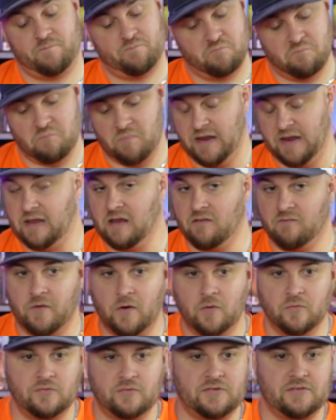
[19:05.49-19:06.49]
making
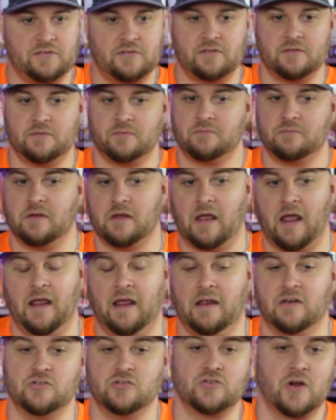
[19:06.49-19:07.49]
votes
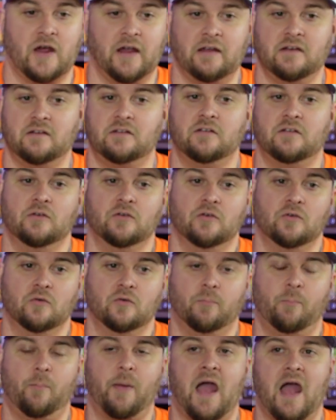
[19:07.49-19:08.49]
and trying
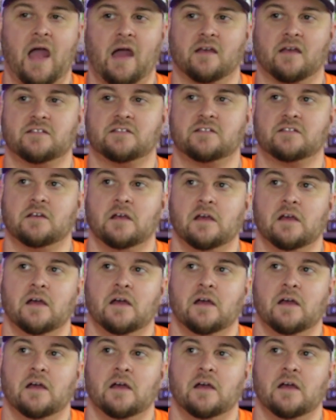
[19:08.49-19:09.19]
to pass